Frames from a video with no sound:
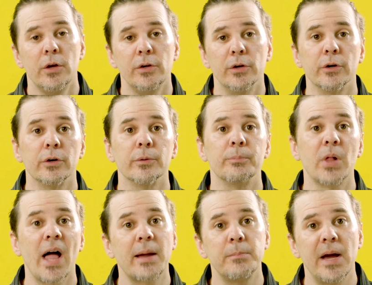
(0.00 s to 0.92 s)
your
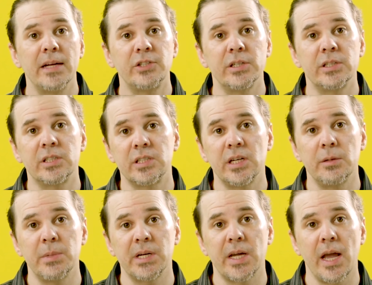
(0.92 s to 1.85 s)
Blackmagic
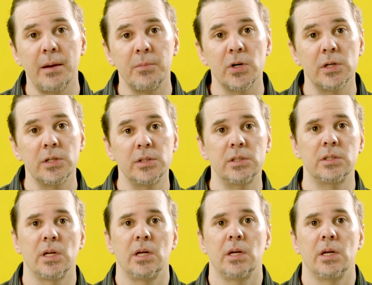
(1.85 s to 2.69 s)
cinema cameras,